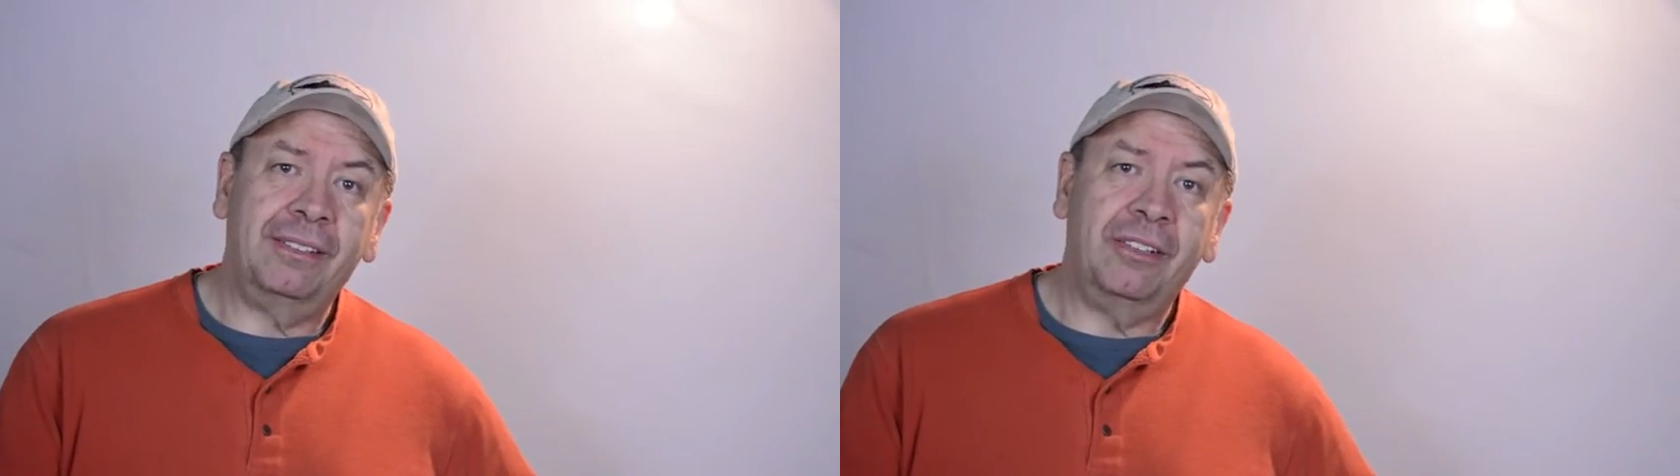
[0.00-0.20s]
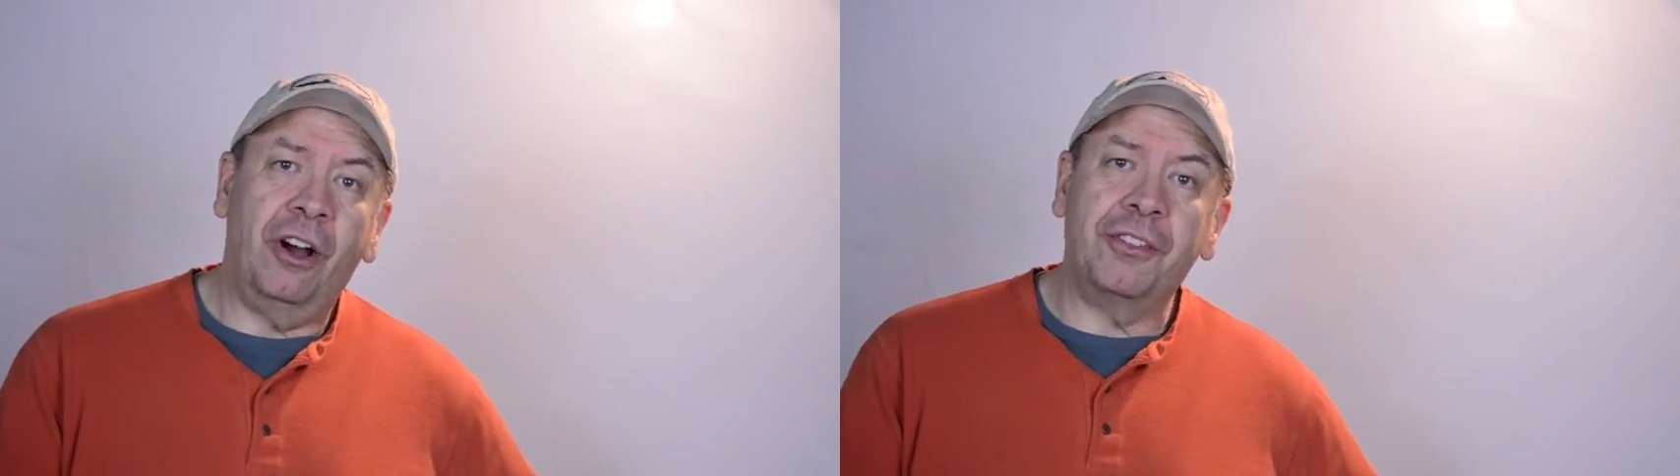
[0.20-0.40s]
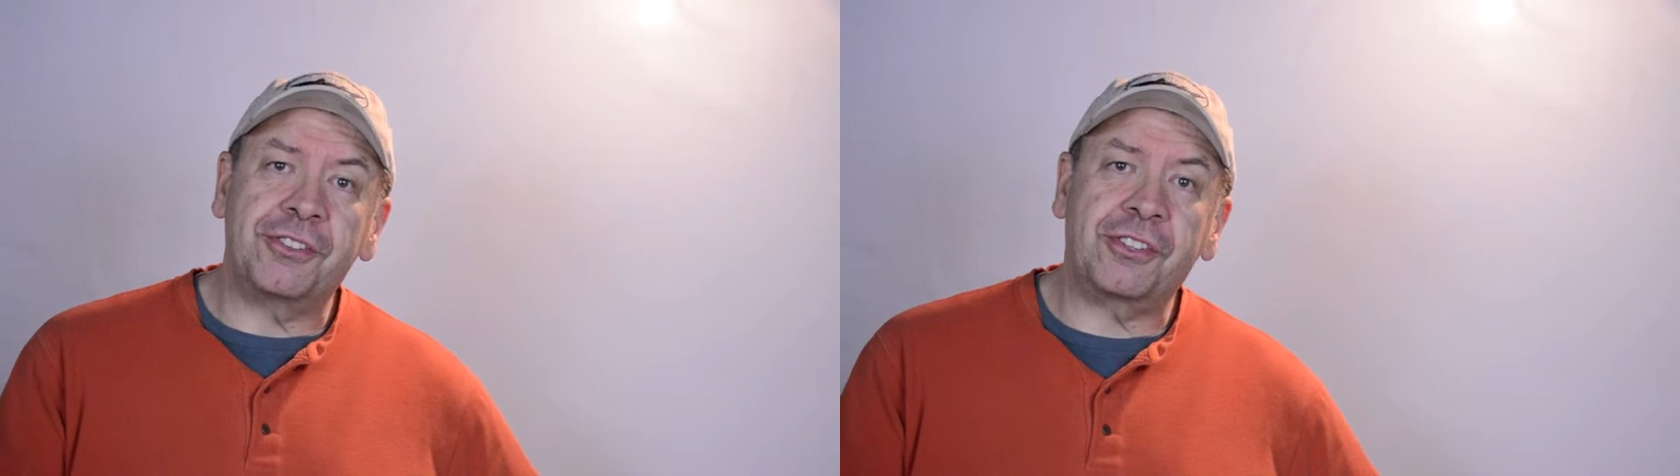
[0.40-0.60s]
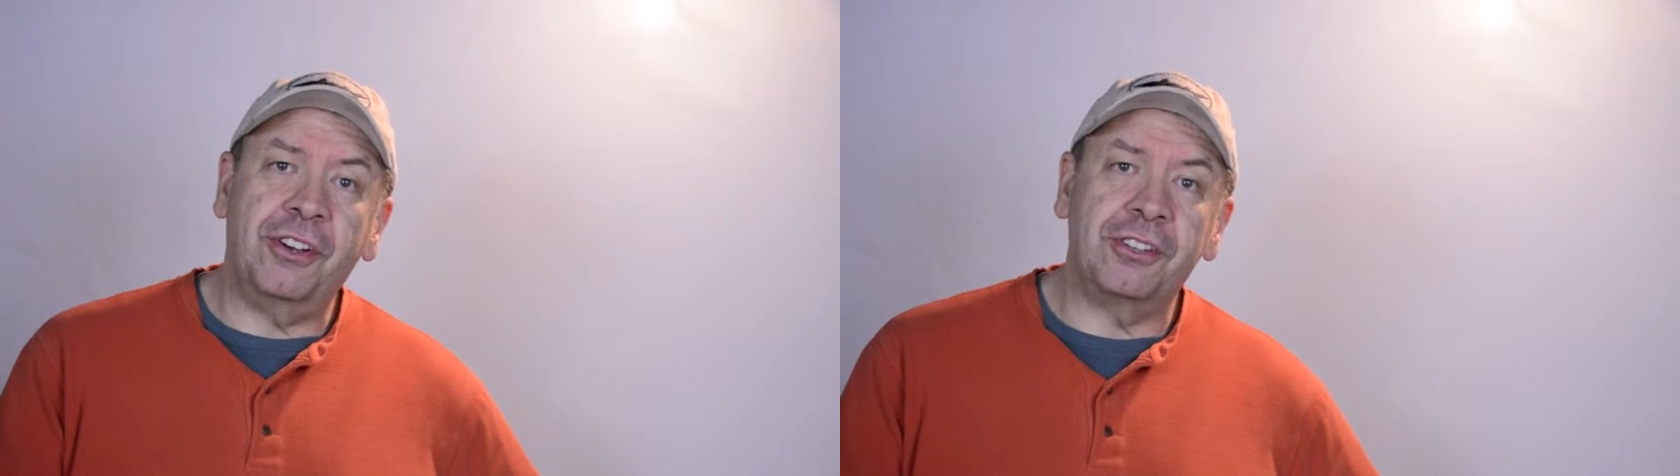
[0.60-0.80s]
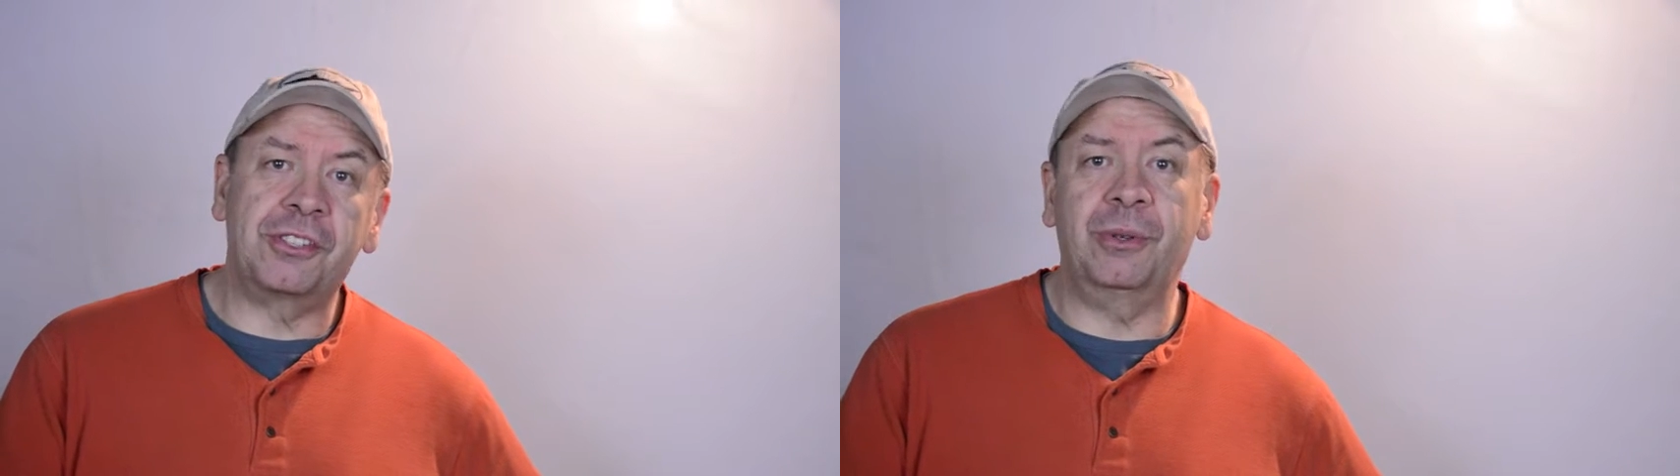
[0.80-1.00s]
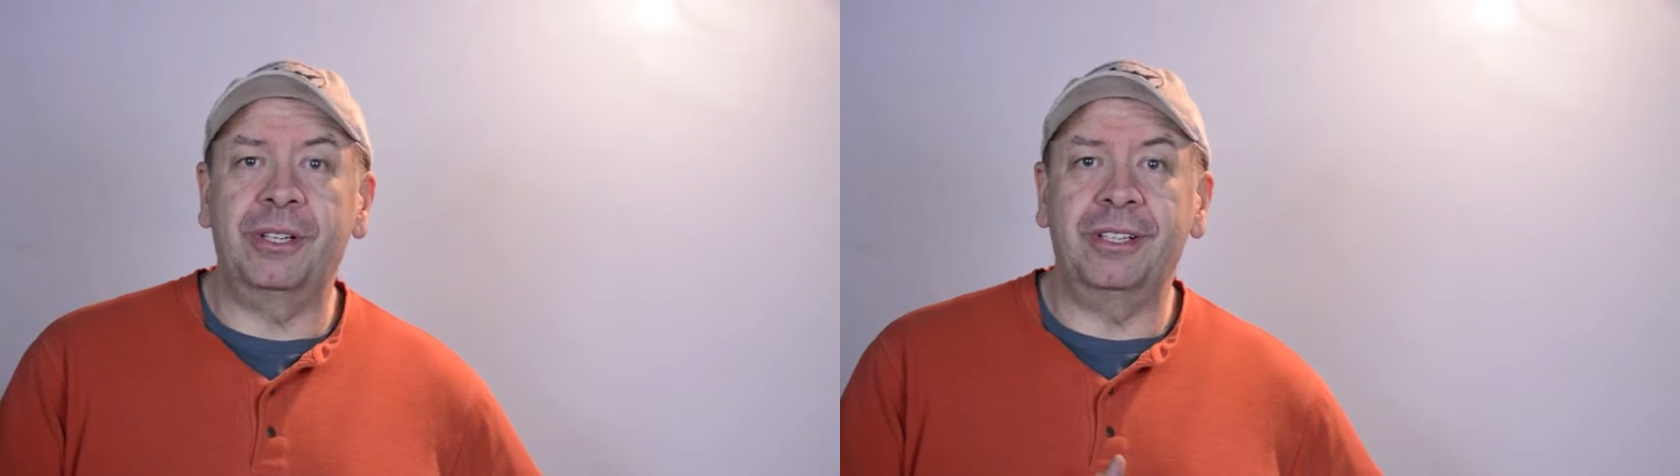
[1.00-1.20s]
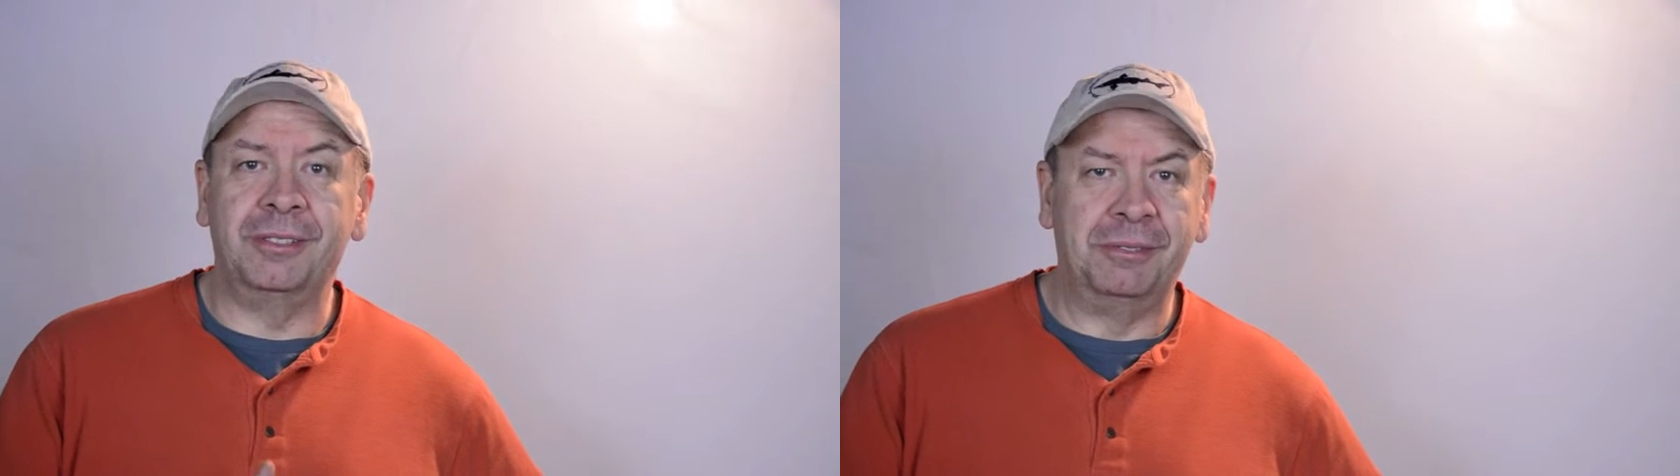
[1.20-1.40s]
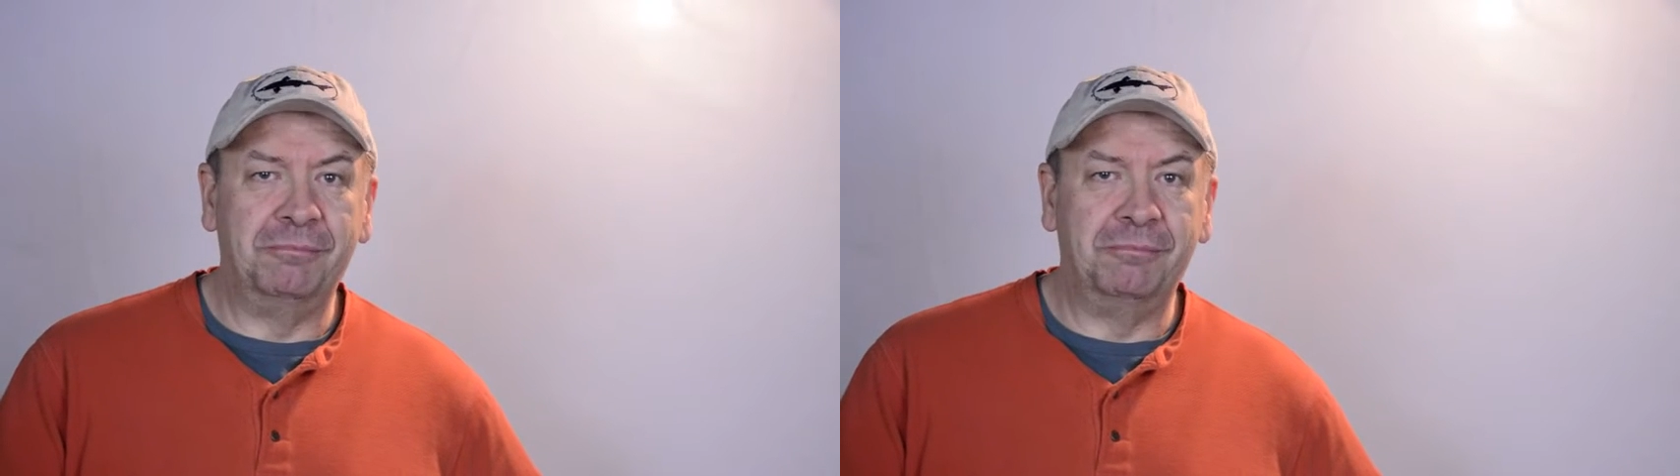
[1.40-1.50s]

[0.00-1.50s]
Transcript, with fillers: on the skulls to a